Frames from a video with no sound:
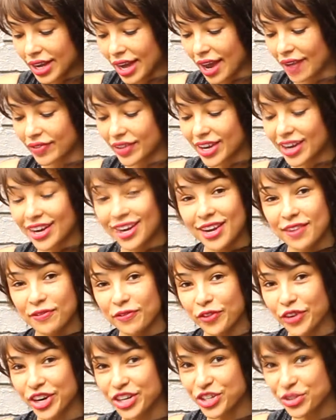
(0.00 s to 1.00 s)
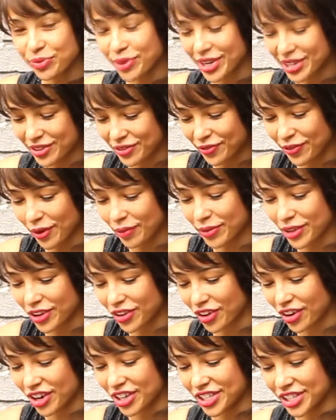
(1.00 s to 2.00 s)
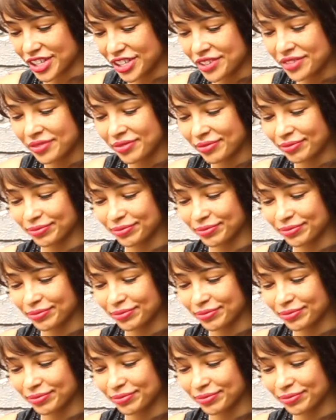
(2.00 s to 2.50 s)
and then I have fresh mint from the garden,